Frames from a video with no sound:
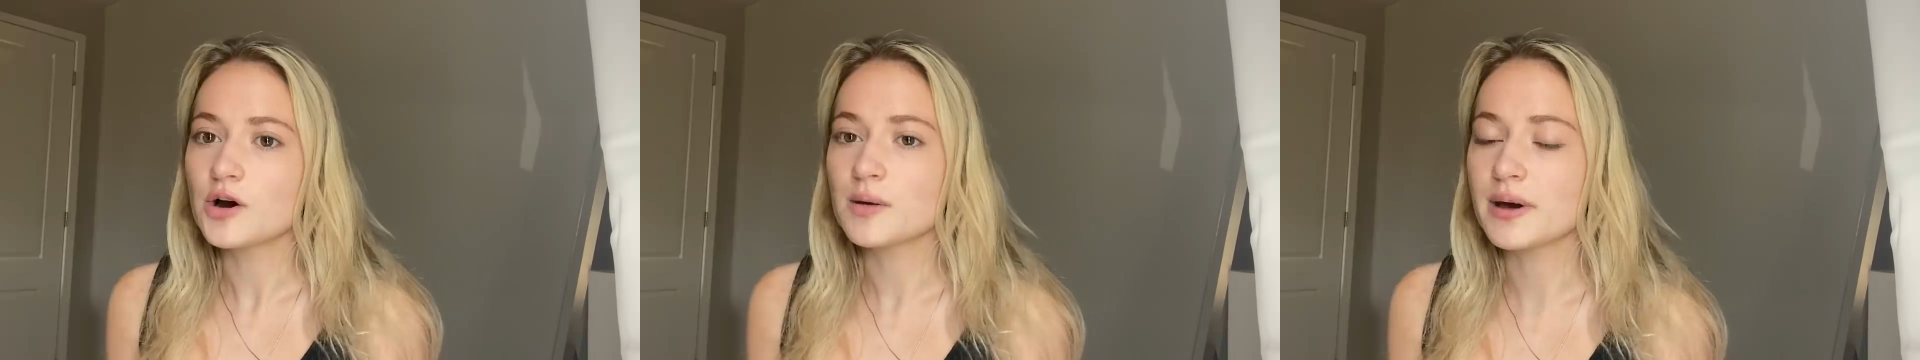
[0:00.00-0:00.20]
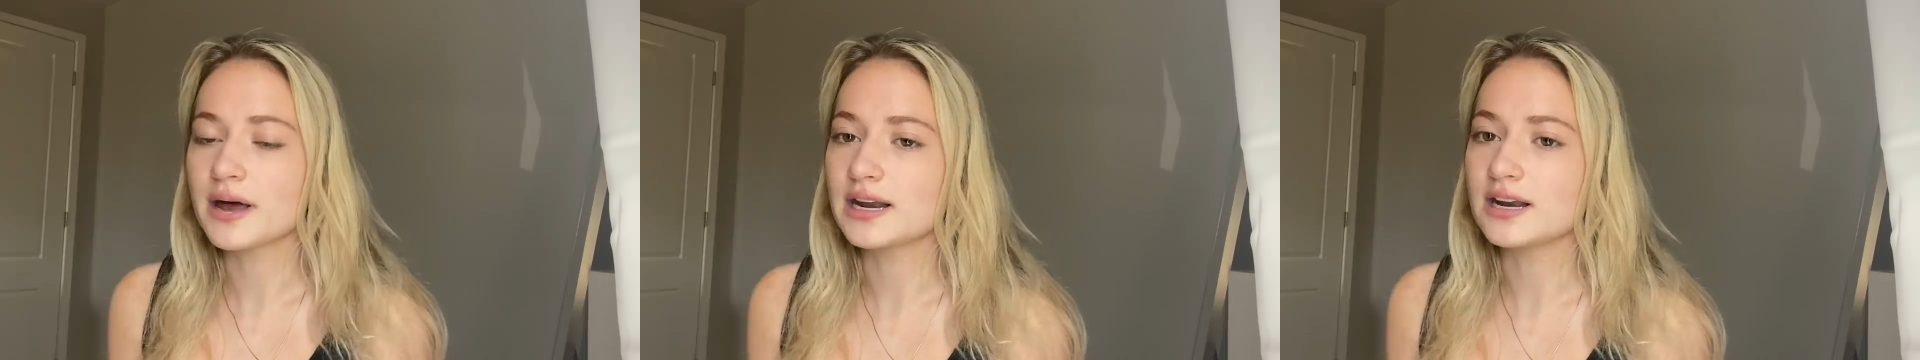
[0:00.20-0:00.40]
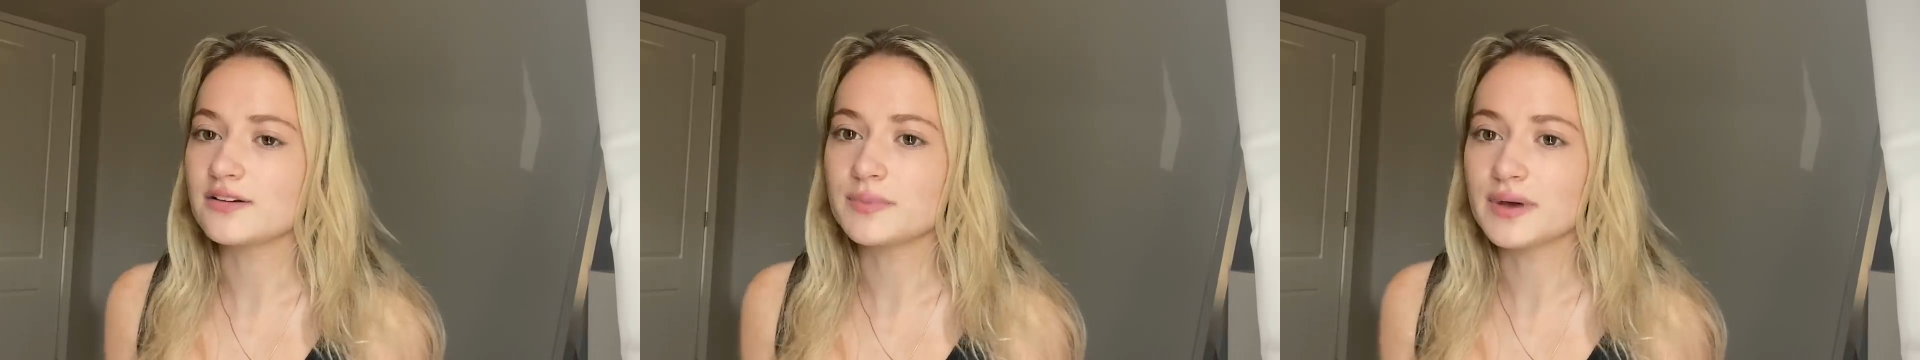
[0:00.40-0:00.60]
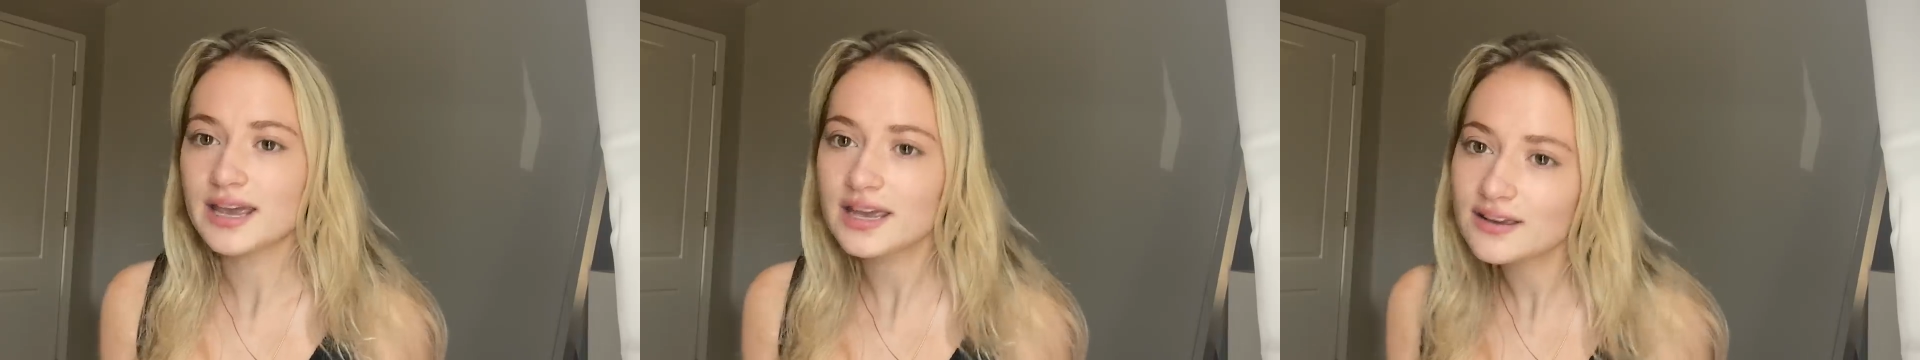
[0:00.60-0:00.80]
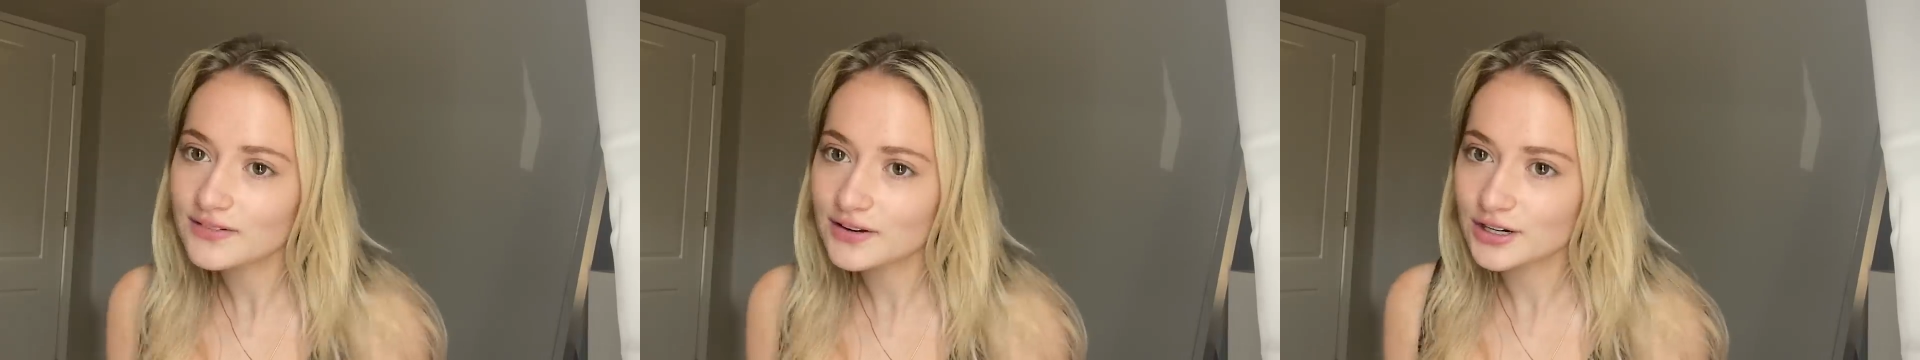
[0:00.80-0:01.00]
repetitive
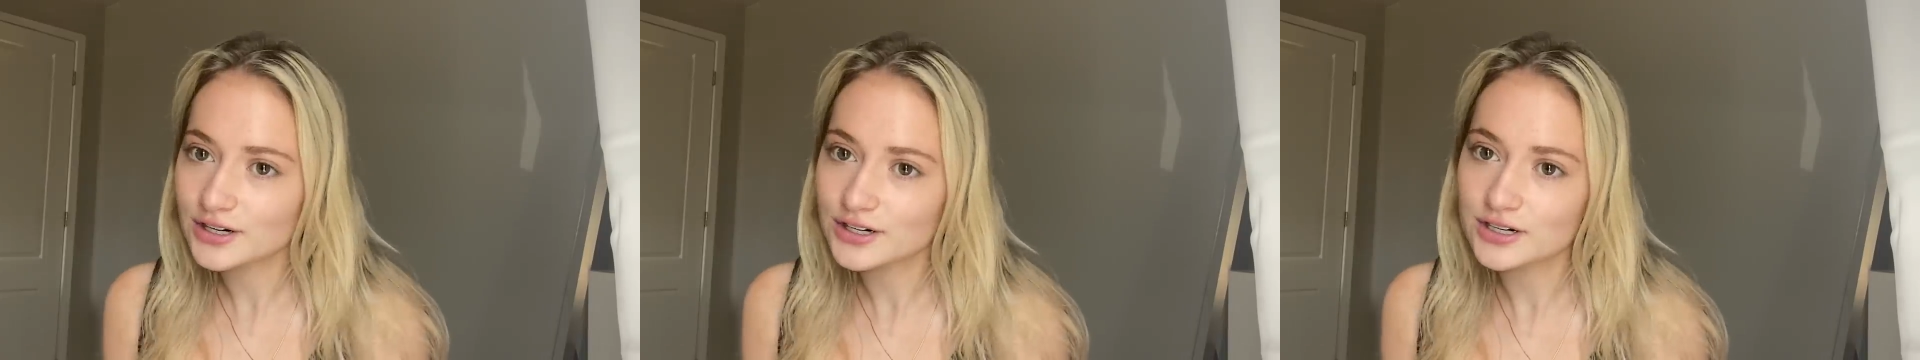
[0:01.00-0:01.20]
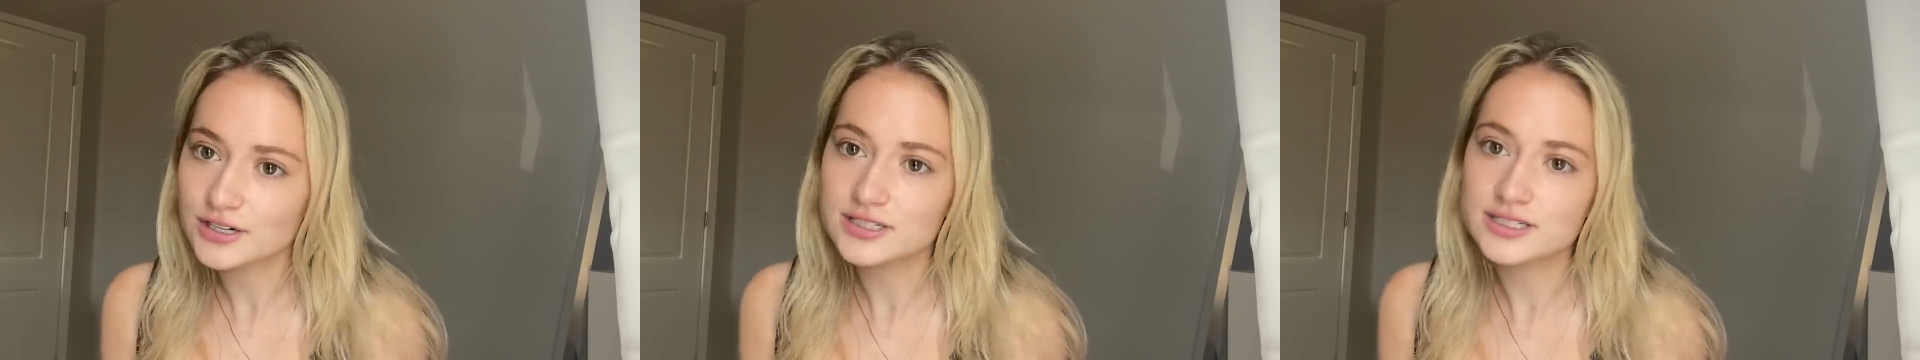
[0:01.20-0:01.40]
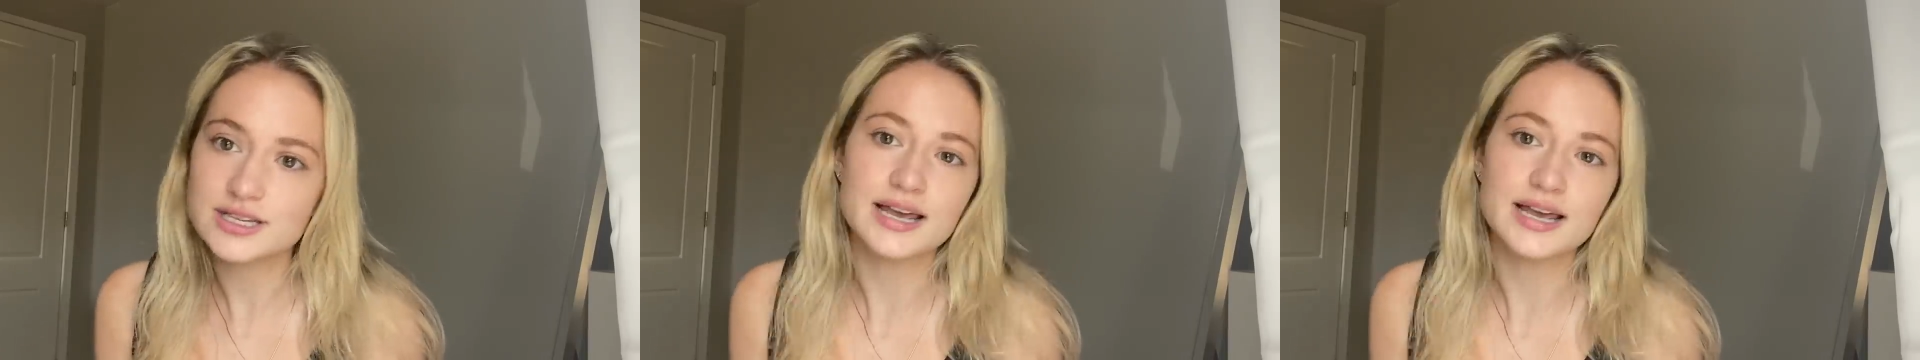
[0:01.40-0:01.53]
behaviors,